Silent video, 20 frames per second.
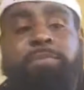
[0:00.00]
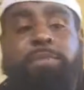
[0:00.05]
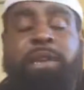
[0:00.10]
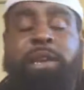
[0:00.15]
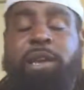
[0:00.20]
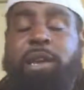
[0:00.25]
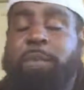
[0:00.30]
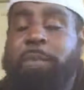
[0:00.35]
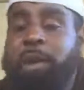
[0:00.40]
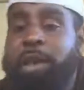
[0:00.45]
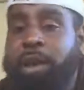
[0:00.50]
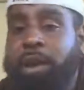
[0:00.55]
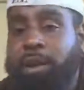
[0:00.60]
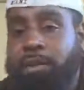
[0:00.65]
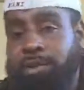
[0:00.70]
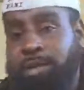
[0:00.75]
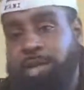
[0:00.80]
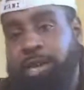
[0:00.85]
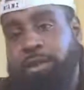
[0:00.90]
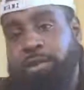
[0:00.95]
Me and
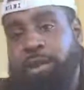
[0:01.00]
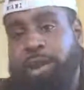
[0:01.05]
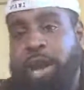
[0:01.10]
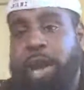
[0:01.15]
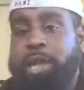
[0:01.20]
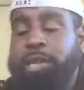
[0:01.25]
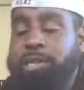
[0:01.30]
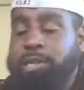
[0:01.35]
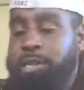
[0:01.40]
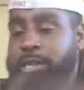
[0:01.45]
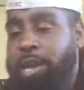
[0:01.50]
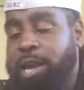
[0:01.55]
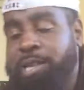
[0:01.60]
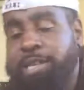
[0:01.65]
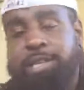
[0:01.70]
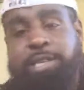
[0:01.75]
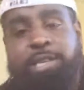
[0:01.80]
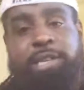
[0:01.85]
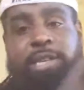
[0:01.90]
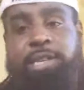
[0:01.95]
Coach killed college, like
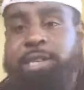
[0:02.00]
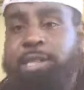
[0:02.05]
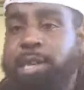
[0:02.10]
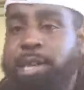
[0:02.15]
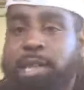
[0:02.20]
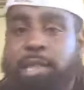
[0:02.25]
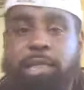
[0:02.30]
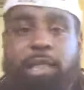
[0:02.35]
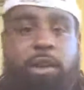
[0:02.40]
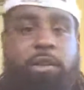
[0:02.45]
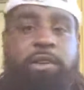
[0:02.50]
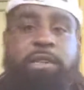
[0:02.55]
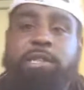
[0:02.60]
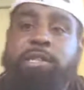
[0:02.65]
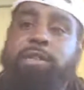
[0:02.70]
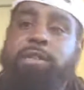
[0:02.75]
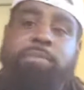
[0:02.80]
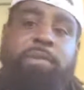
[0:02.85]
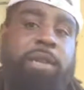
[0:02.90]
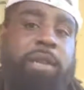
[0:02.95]
60-30
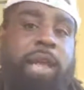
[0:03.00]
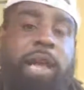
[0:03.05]
something,